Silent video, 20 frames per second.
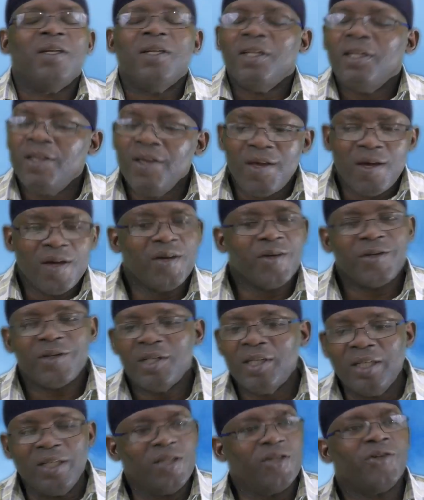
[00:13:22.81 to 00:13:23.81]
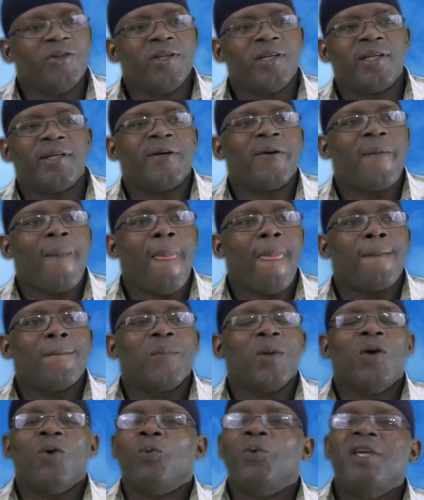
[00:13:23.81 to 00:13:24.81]
Here in Grenada,
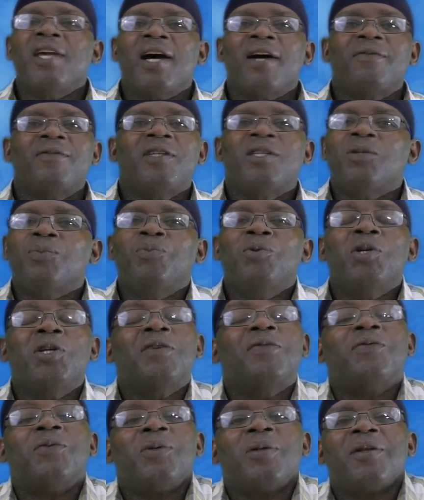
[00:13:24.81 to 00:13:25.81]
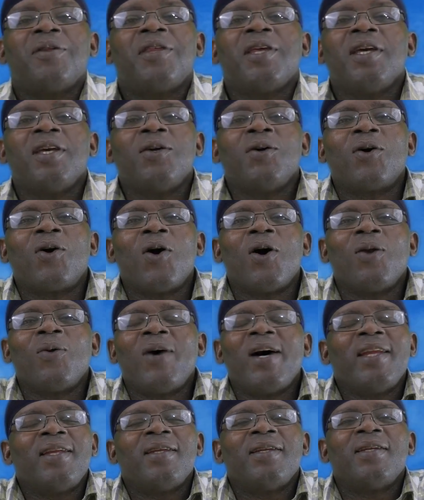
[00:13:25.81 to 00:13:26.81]
we have this beautiful thing you call
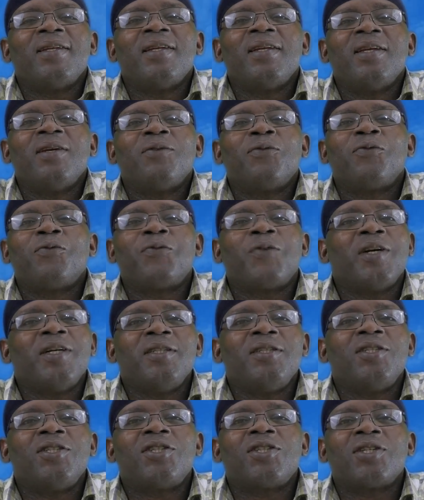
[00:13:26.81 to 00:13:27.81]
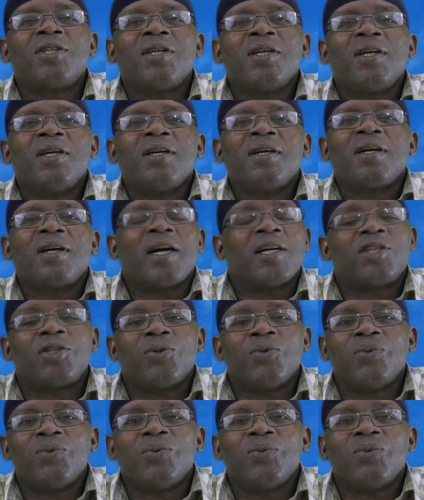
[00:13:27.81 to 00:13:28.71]
what? French cashew.